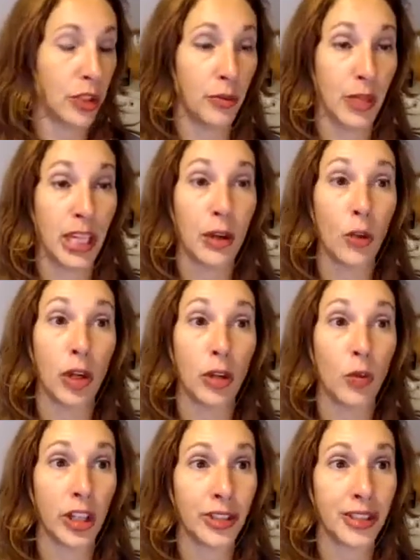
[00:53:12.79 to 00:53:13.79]
meaning 1
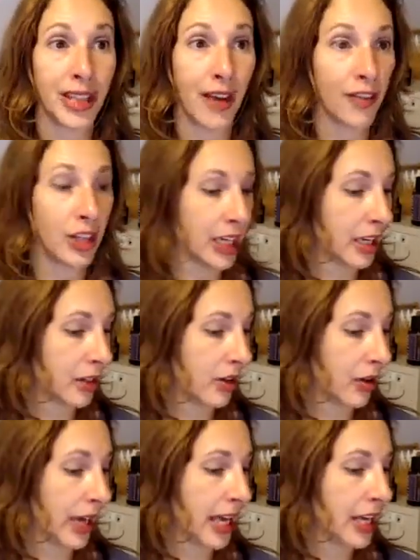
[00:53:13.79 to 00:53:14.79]
wellness advocate,
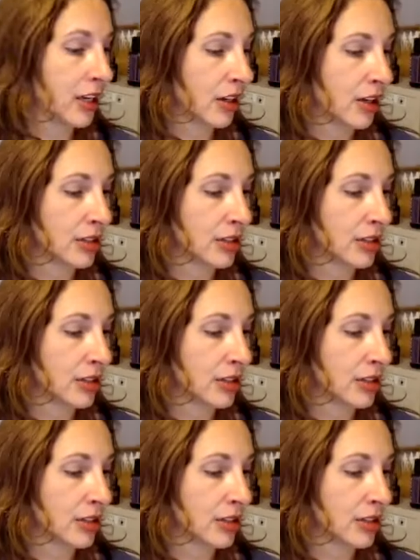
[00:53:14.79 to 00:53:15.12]
okay?